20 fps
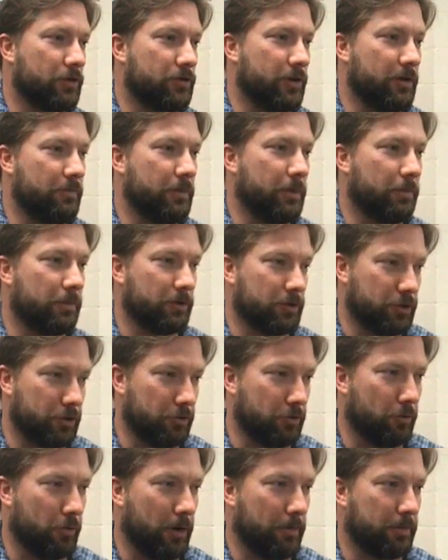And you can train people to
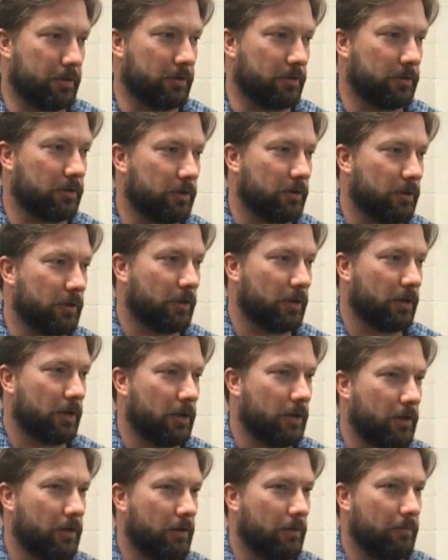shoot a weapon.
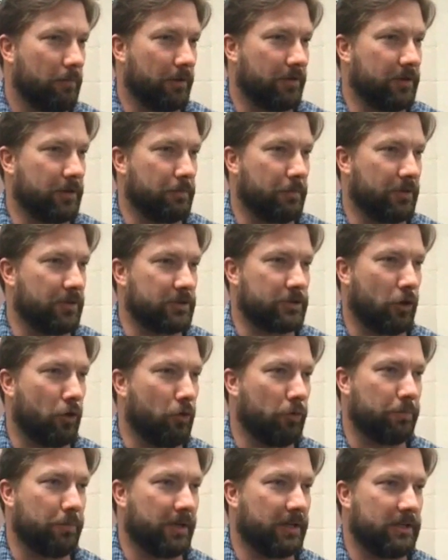But there's a
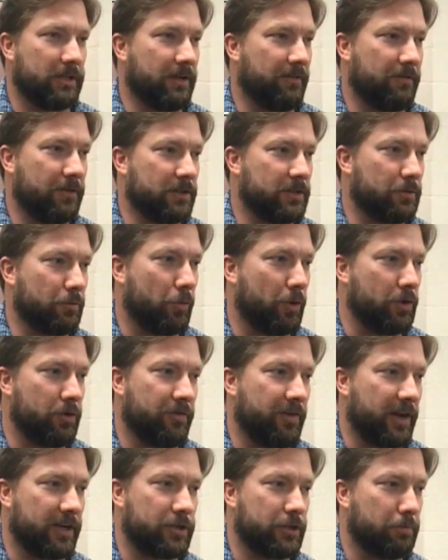whole big difference when
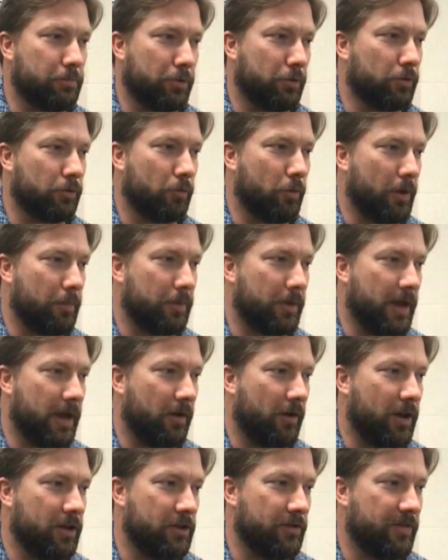you've actually pulled a weapon
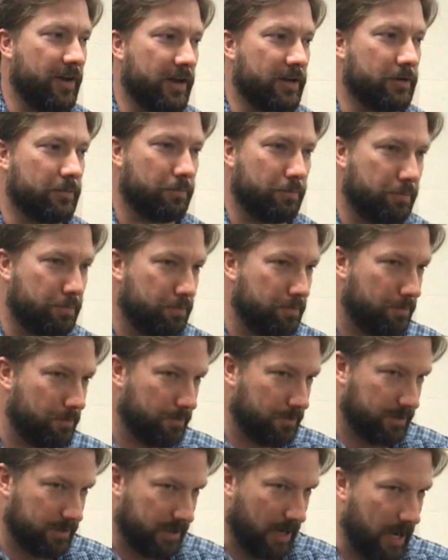out and you've had to
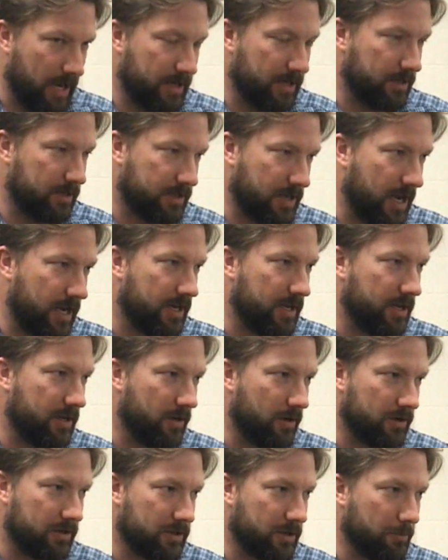side
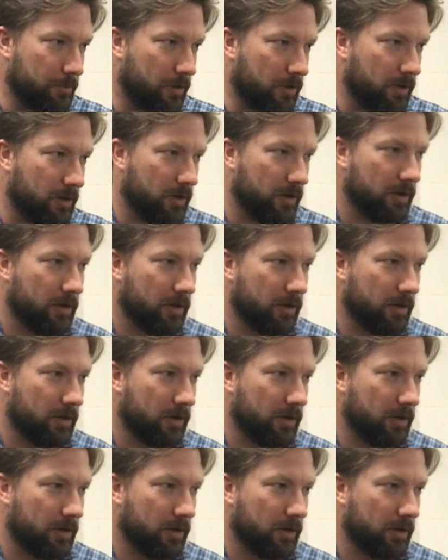in on someone.